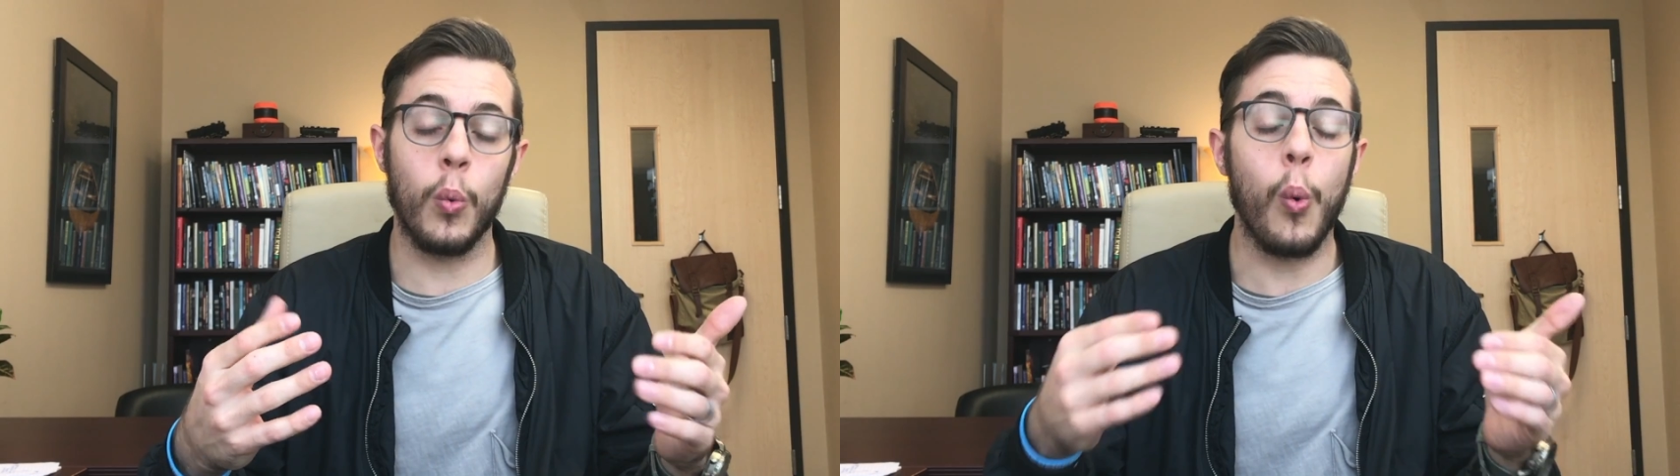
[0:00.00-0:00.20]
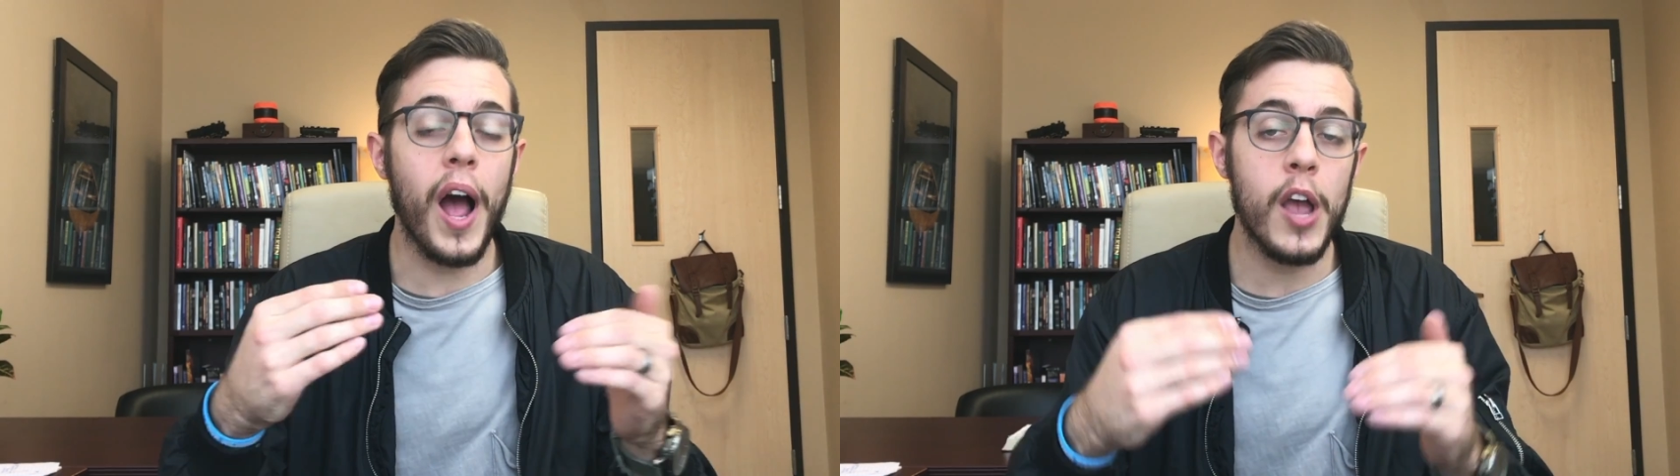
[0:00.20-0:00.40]

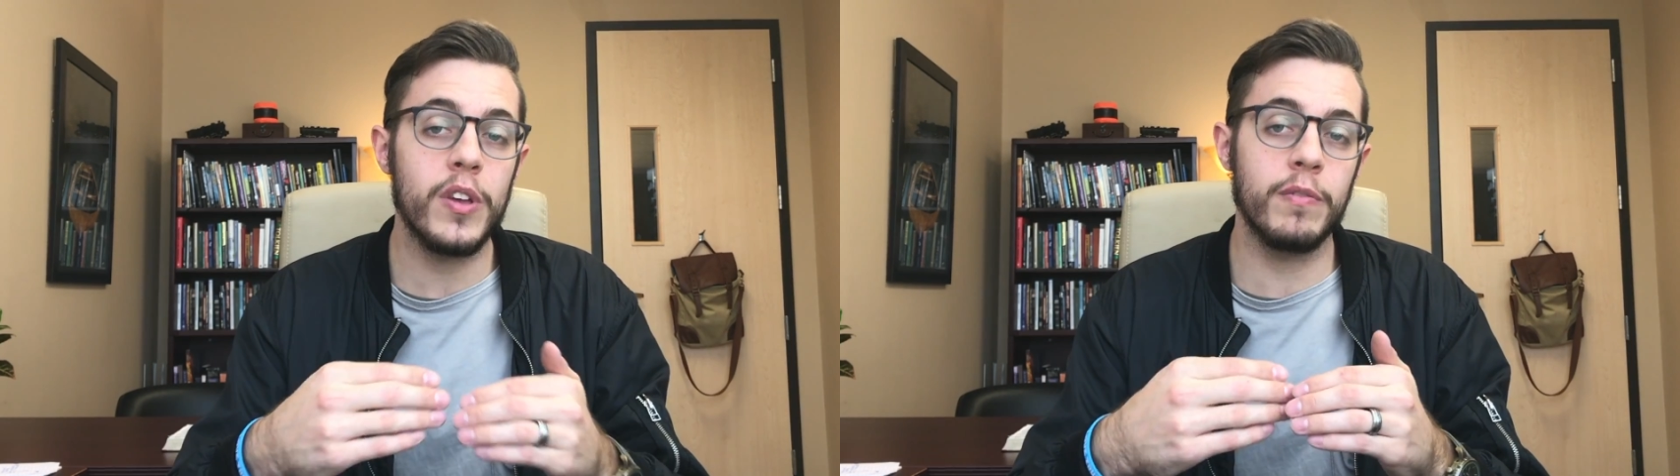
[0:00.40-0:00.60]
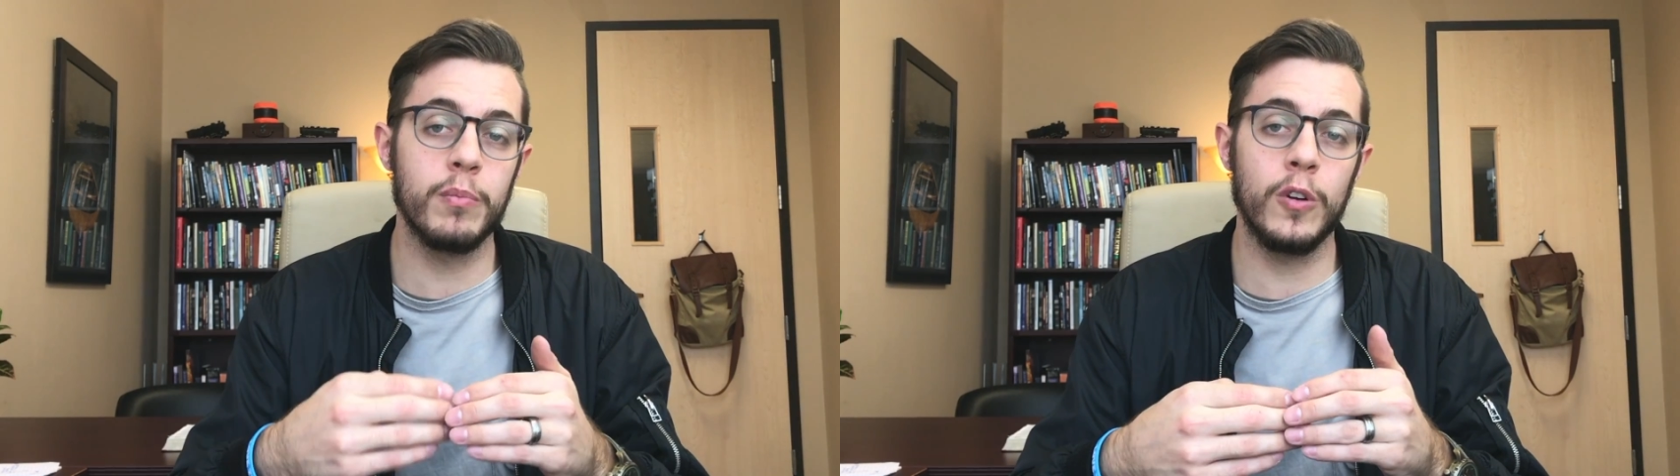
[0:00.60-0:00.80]
why
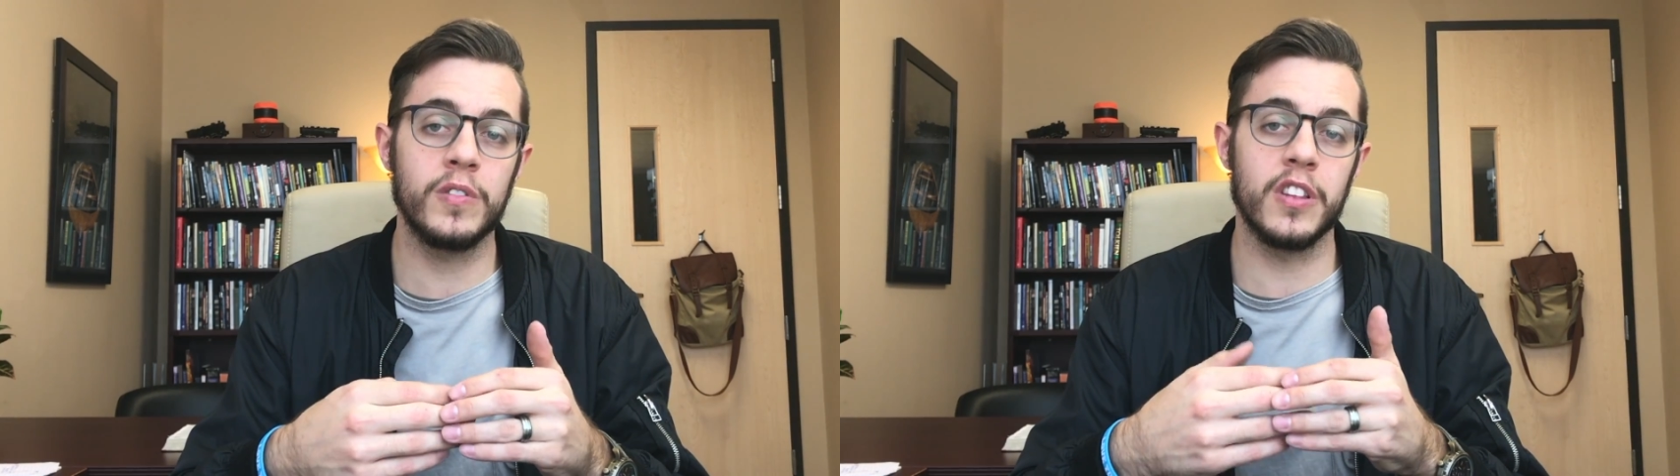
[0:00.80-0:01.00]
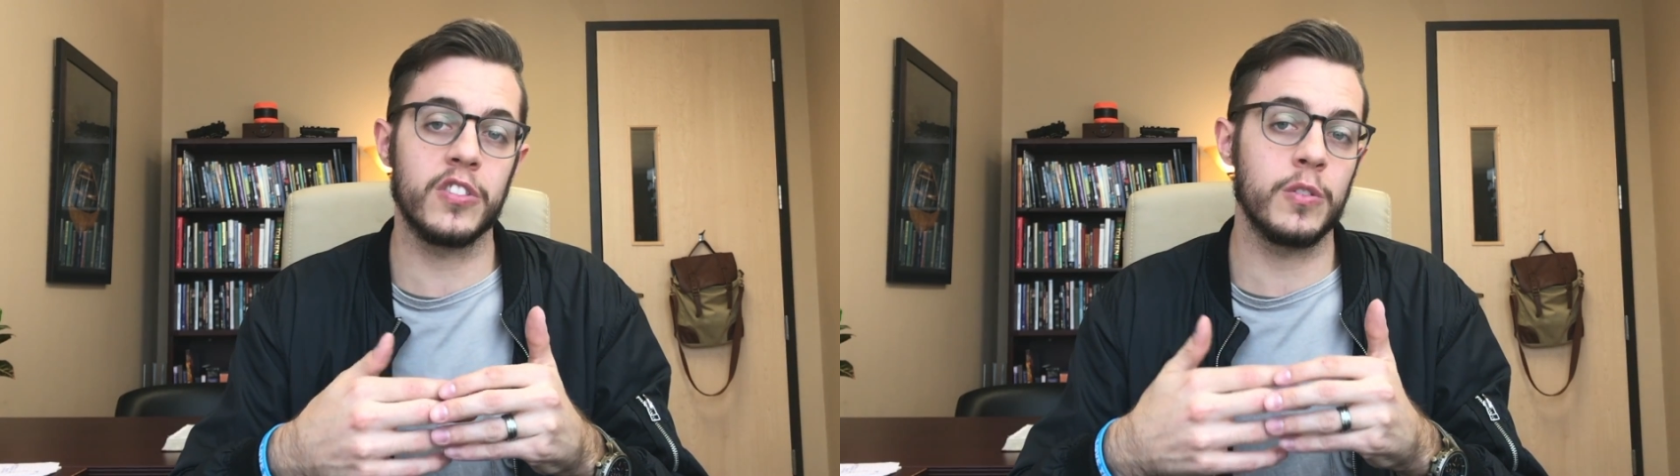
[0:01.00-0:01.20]
we've moved
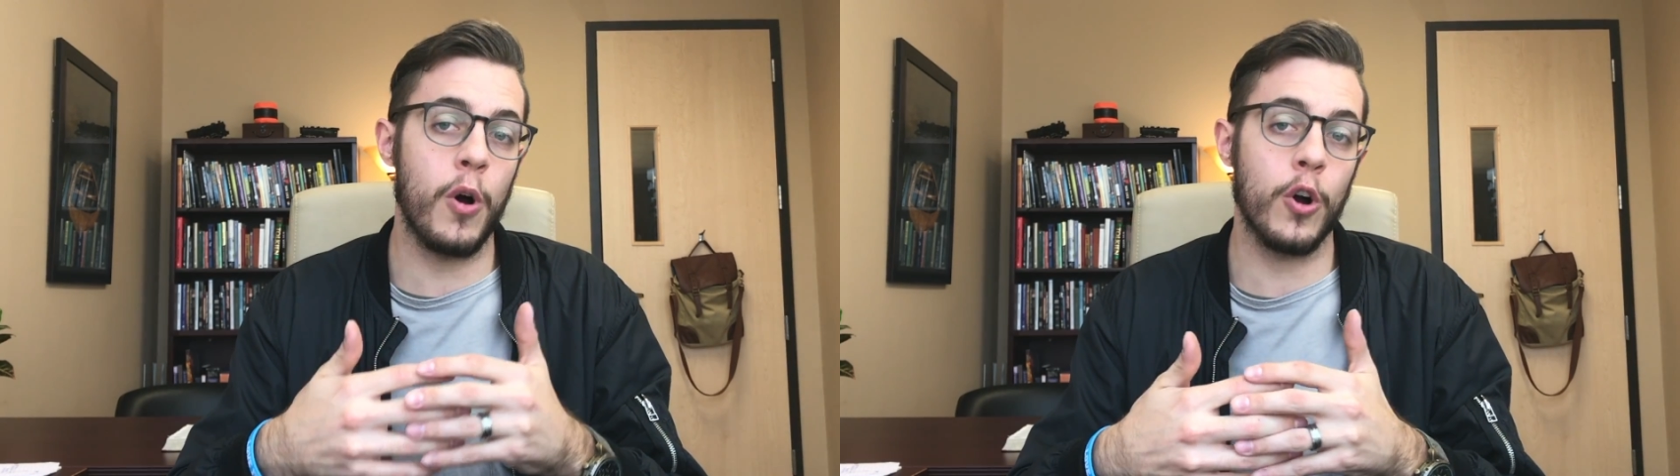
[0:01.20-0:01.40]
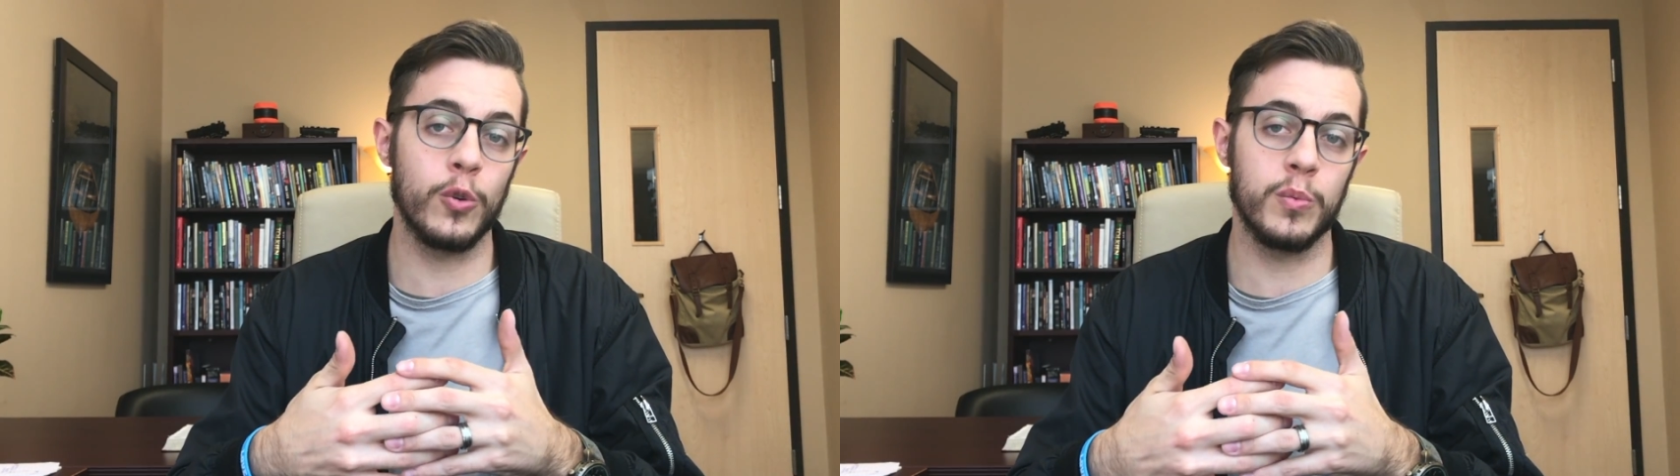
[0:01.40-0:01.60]
to this
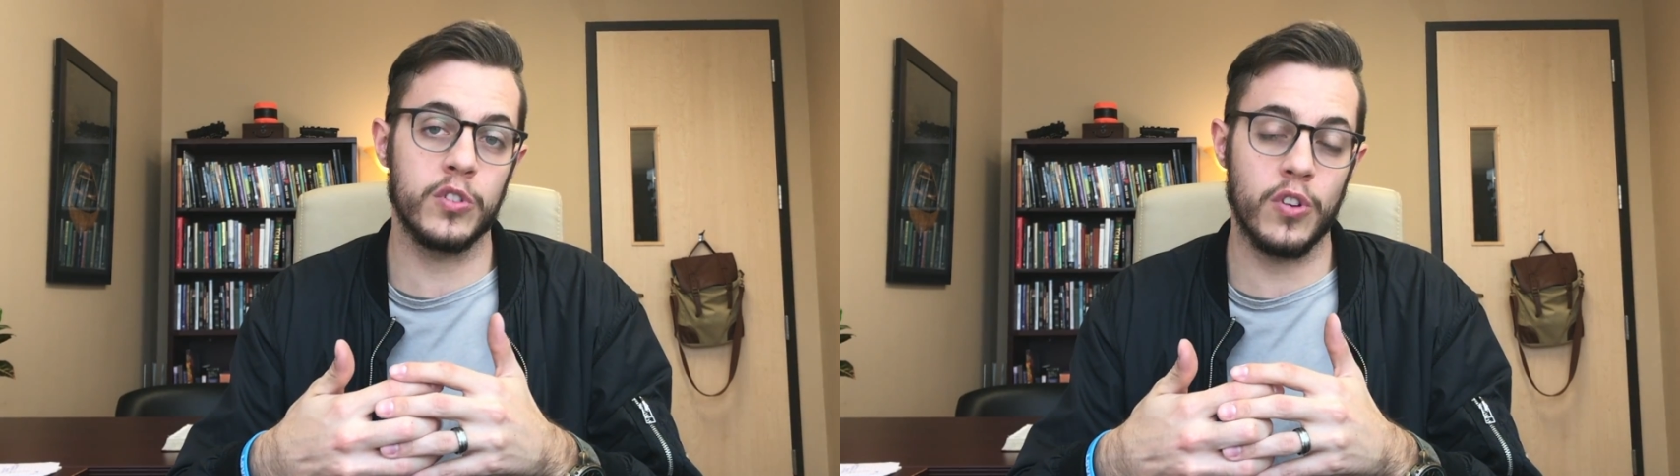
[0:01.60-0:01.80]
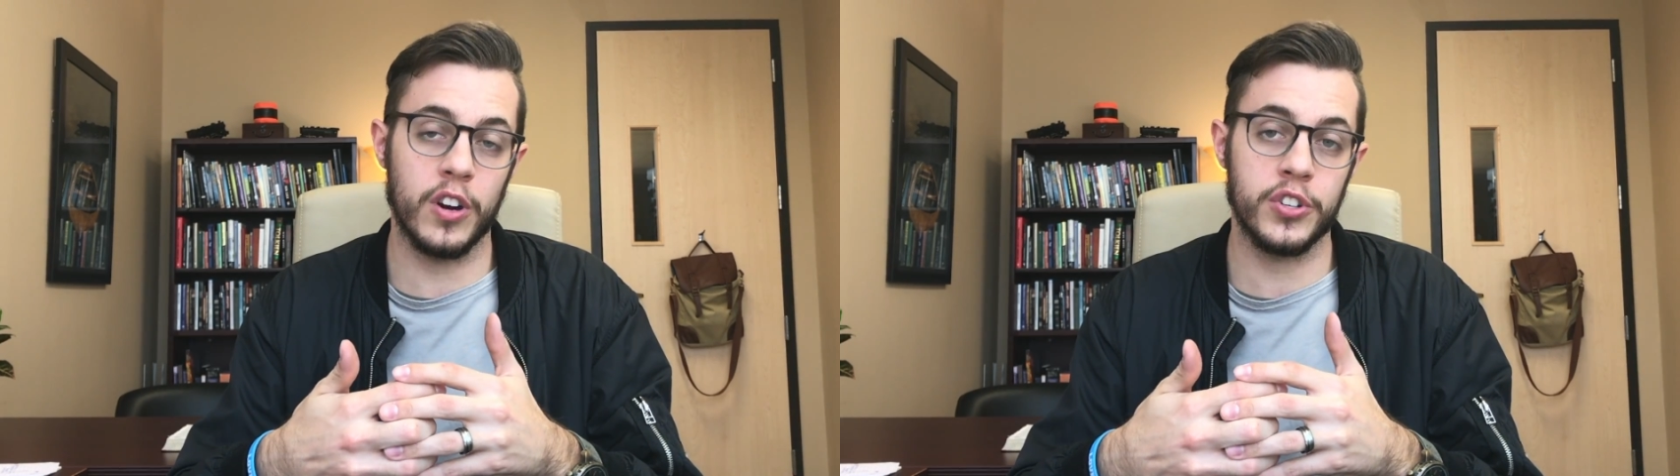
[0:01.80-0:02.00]
small group
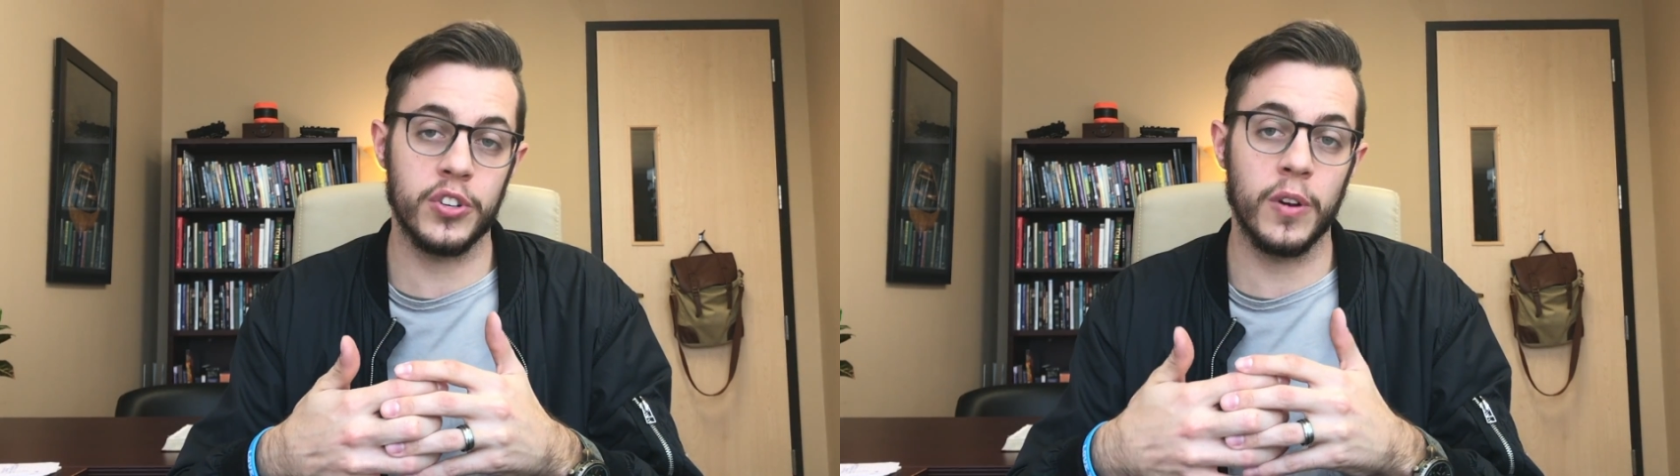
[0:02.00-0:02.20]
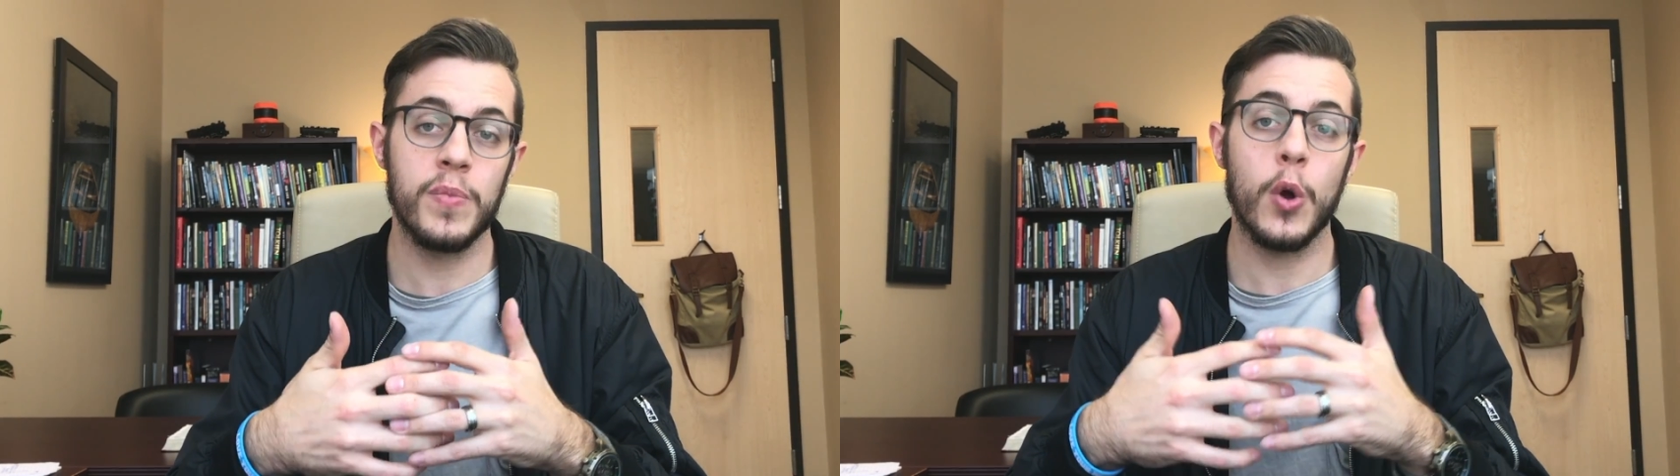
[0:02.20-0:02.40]
structure,